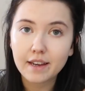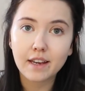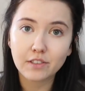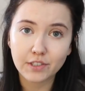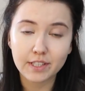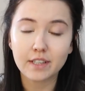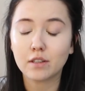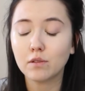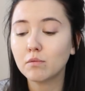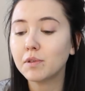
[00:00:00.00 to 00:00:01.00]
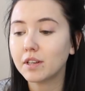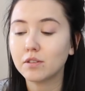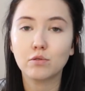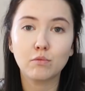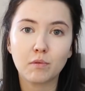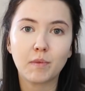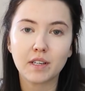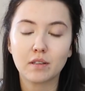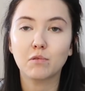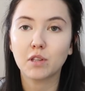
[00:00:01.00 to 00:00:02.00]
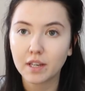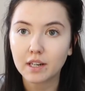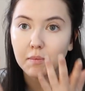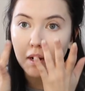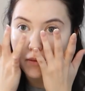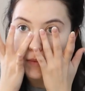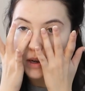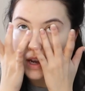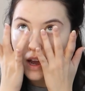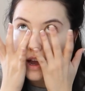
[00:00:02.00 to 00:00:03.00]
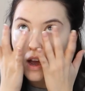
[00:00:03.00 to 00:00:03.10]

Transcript: And I understand that nobody in the supermarket would care about my